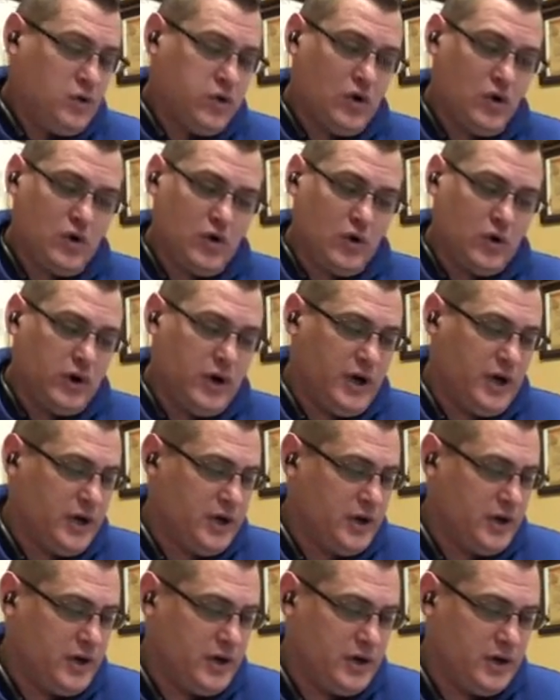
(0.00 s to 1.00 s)
whew.
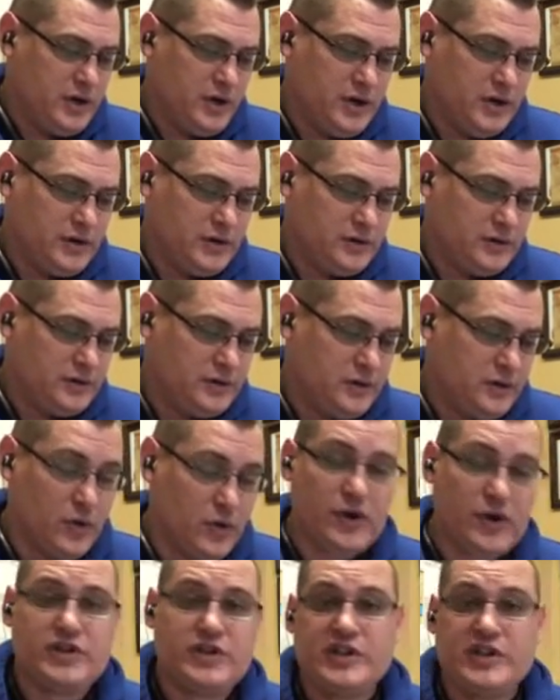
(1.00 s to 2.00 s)

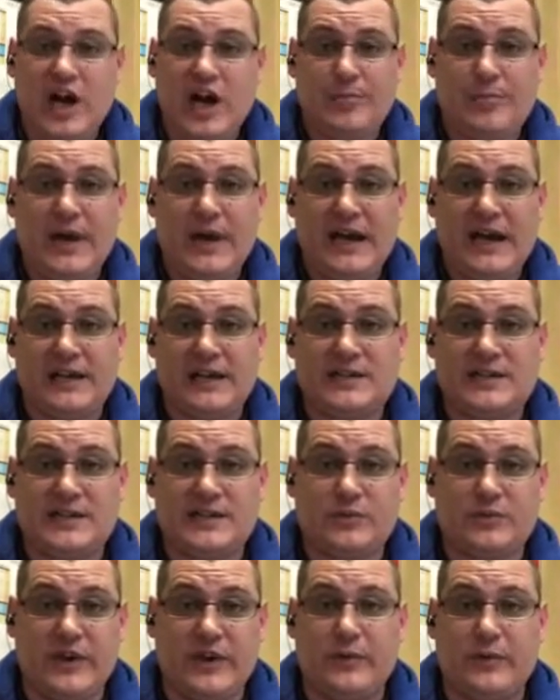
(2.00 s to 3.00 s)
Ordered job packets
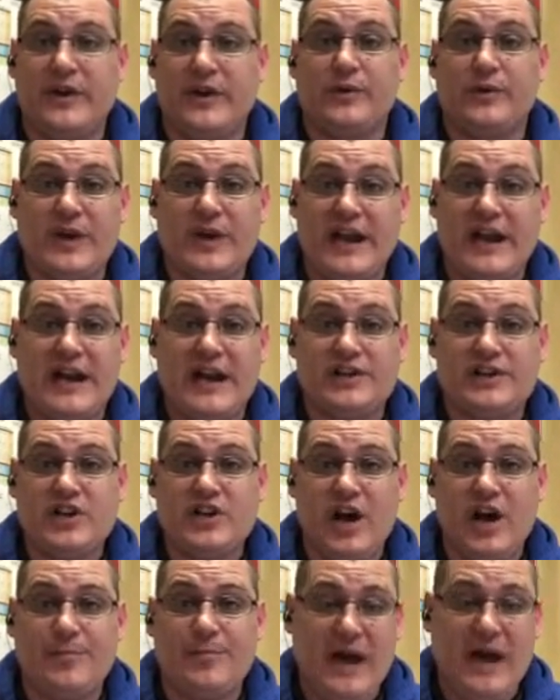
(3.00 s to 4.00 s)
this week. We had ran out of
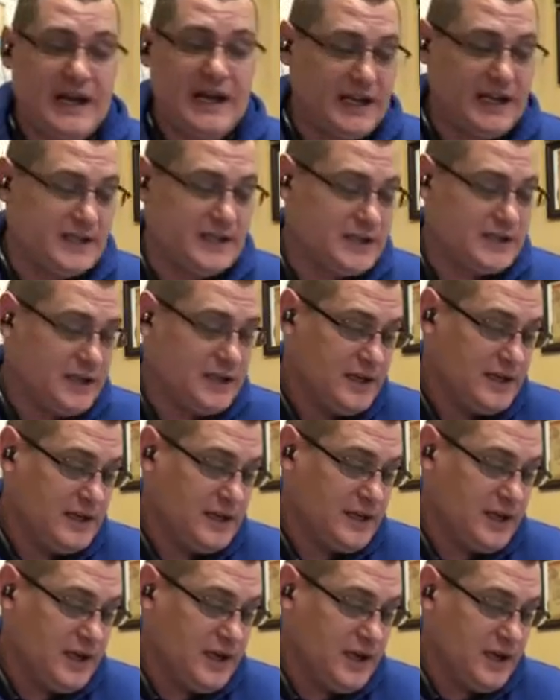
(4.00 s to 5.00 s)
job packets,
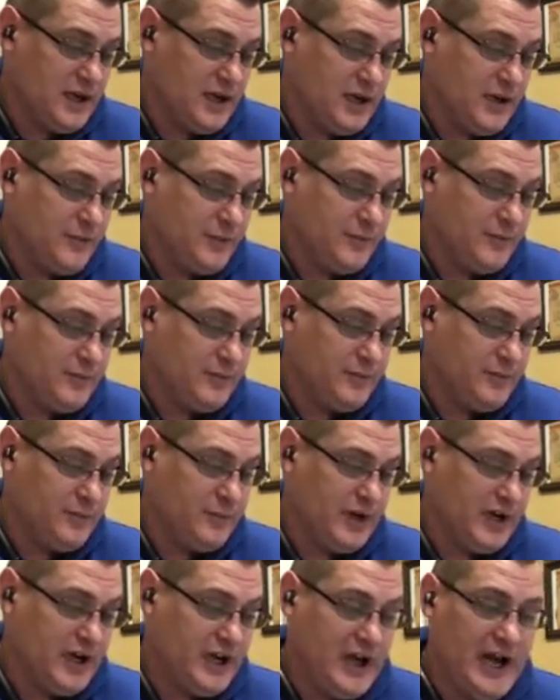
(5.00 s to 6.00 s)

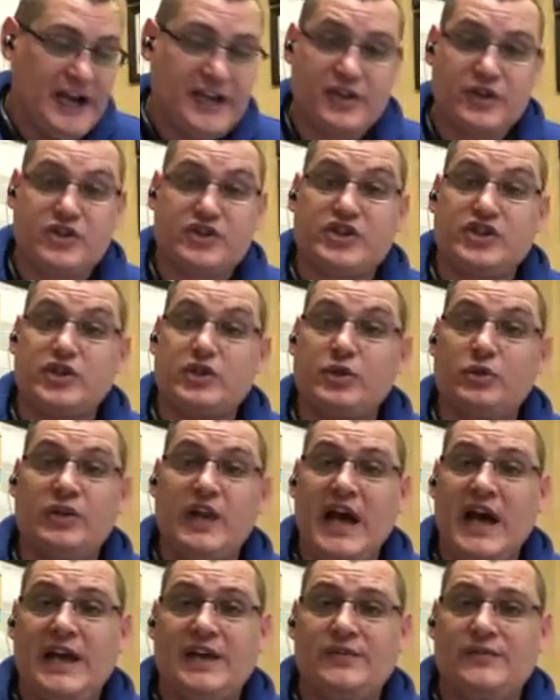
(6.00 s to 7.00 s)
but I use
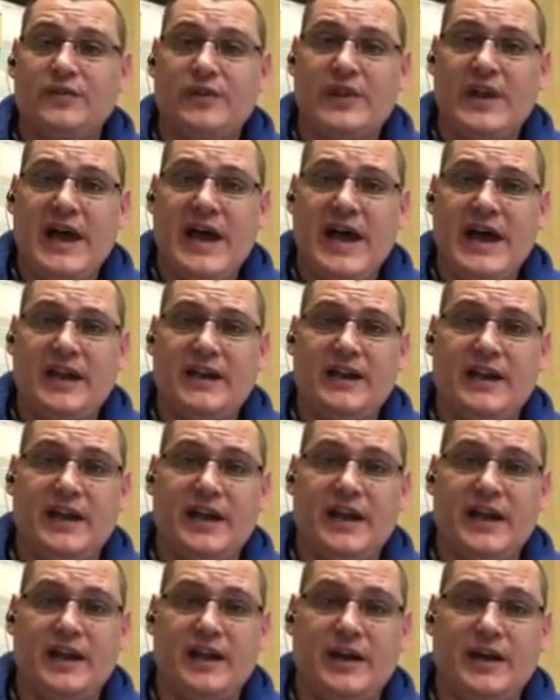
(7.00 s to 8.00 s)
Uline for that.
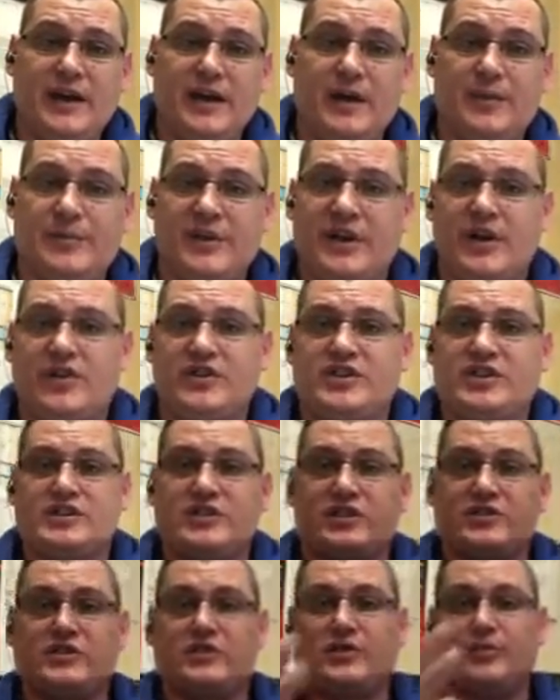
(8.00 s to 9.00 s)

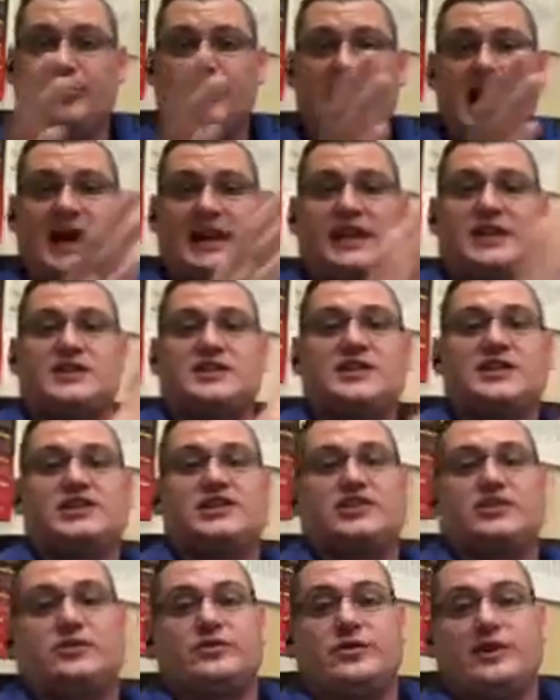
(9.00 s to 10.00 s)
Just those little packets
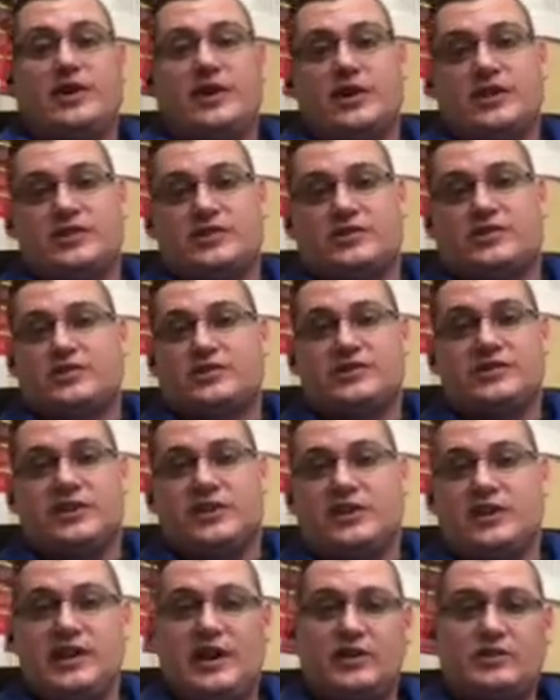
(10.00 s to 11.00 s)
that you screw
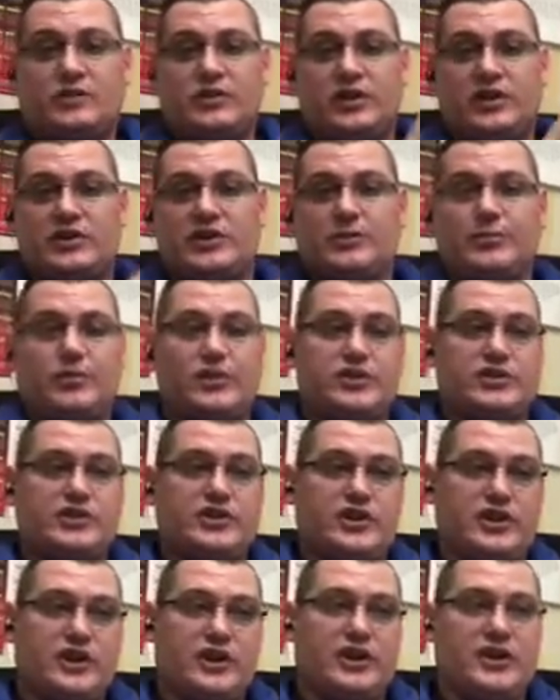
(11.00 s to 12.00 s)
to the ductwork to
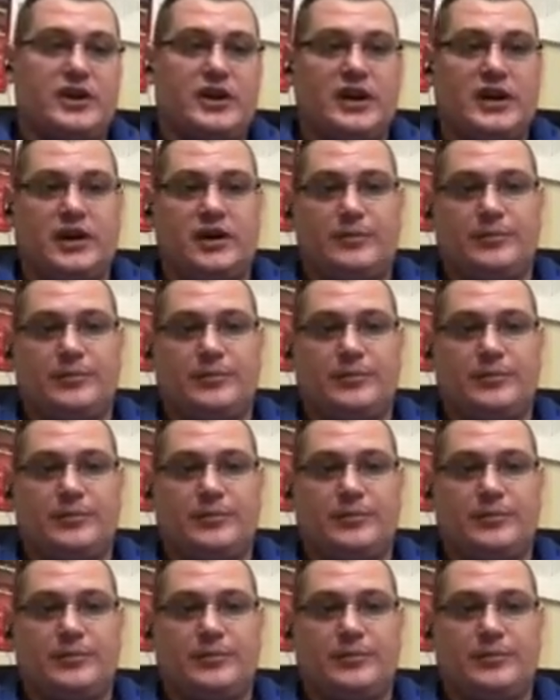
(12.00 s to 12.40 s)
put your